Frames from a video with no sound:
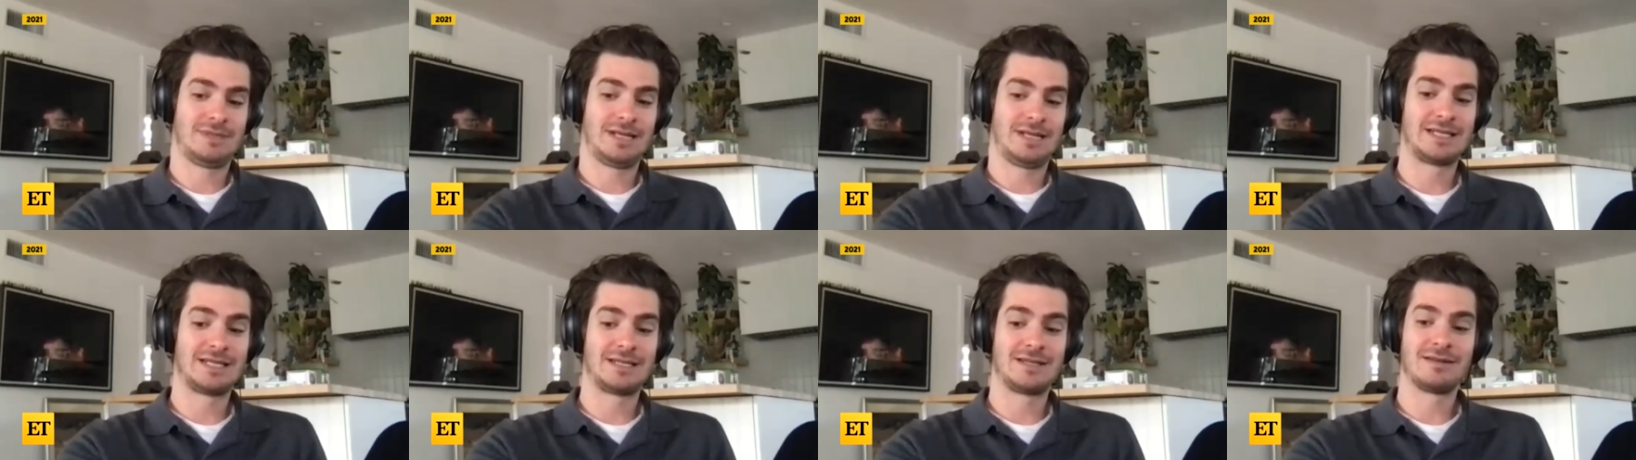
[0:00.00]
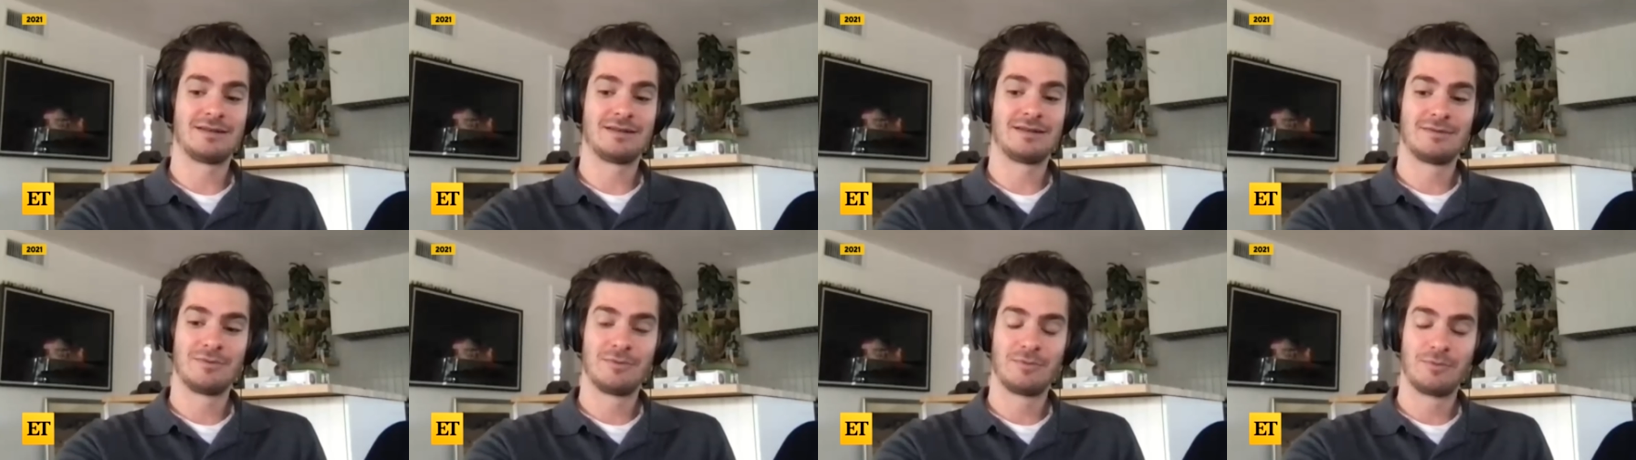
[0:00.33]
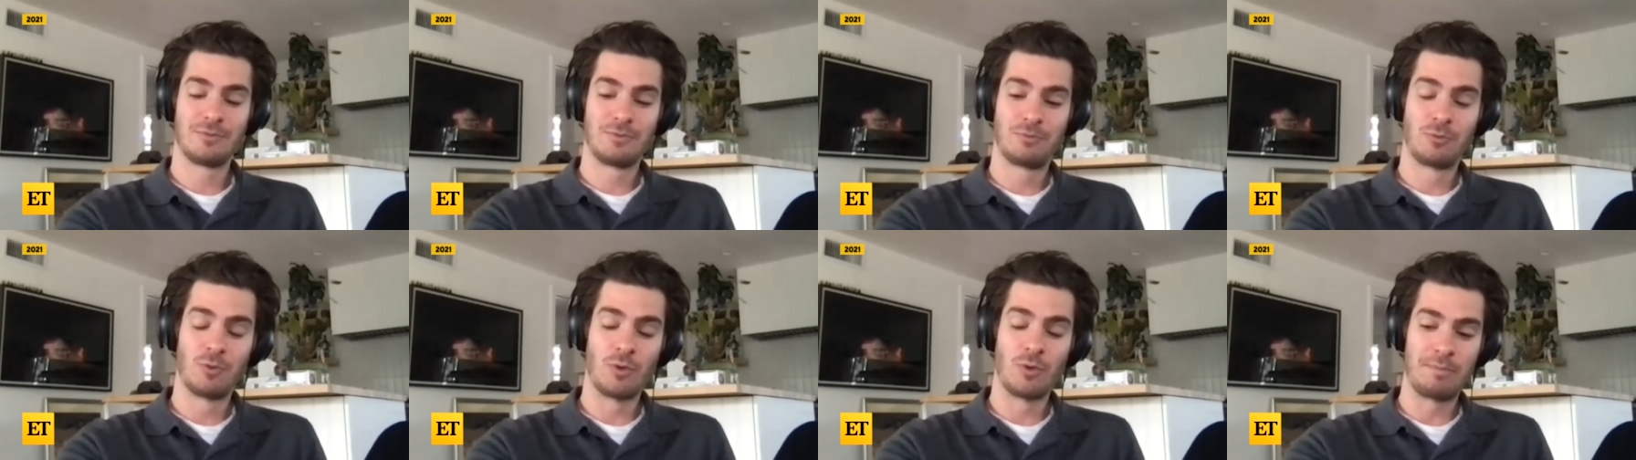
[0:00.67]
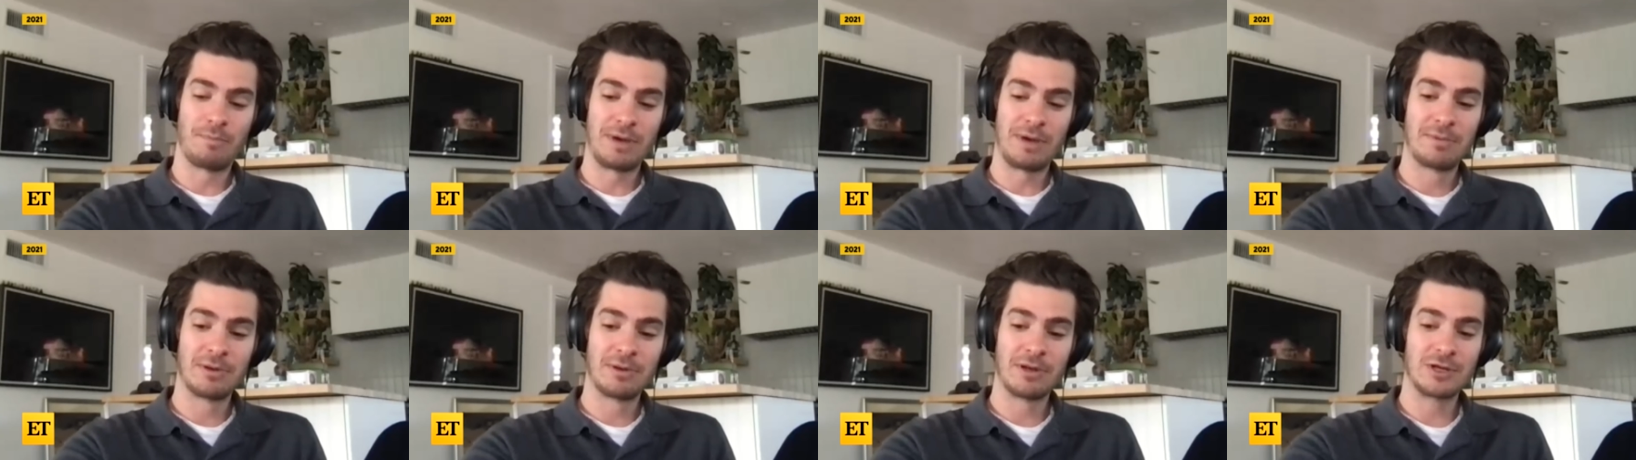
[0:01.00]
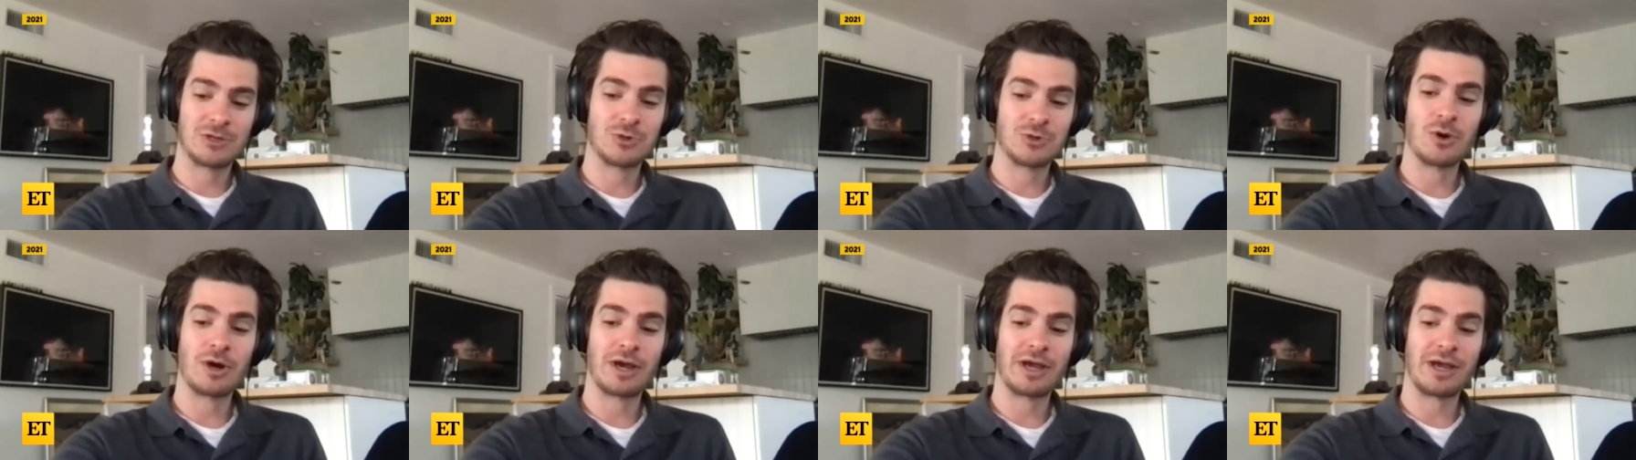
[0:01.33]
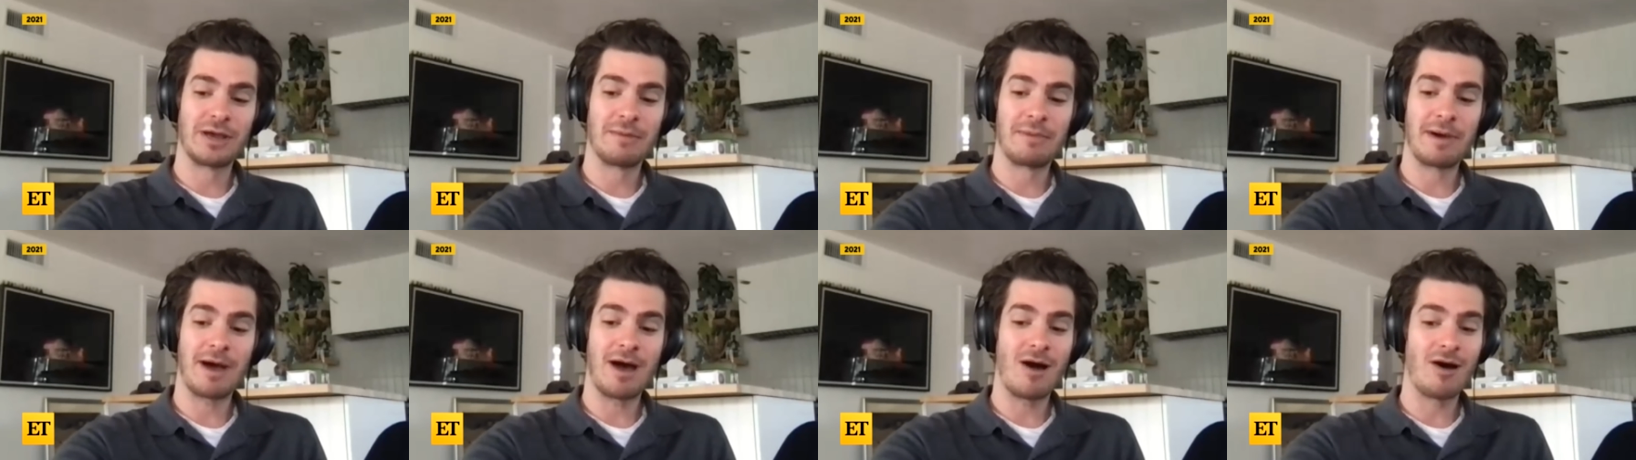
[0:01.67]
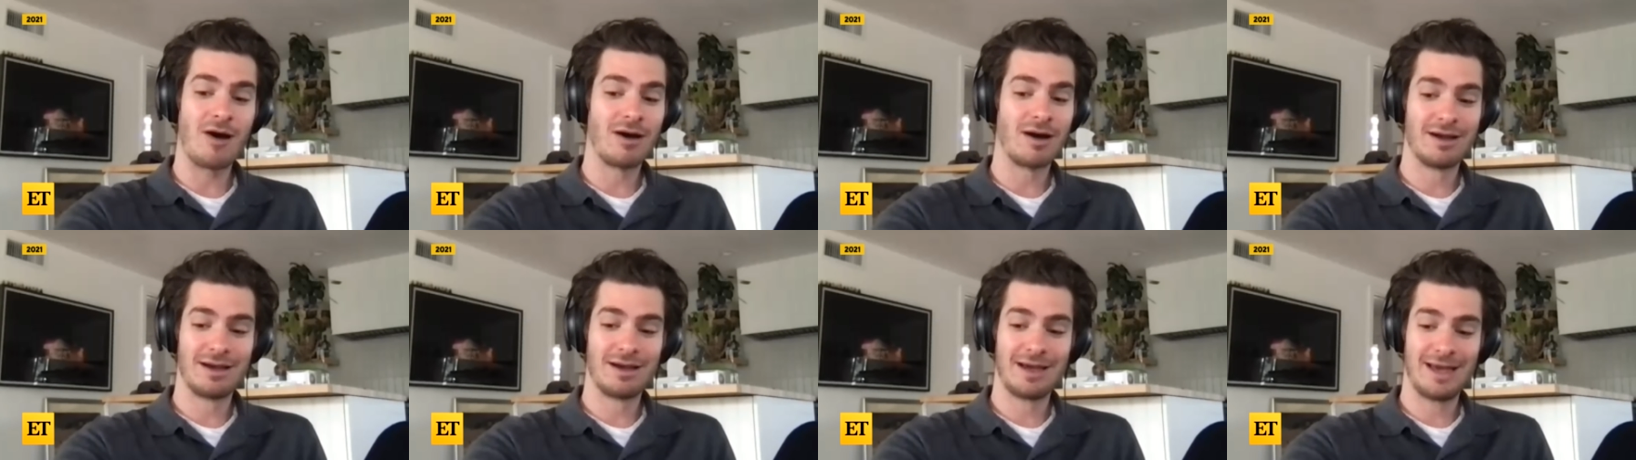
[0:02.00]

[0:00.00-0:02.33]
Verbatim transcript: You... Listen, what people are talking about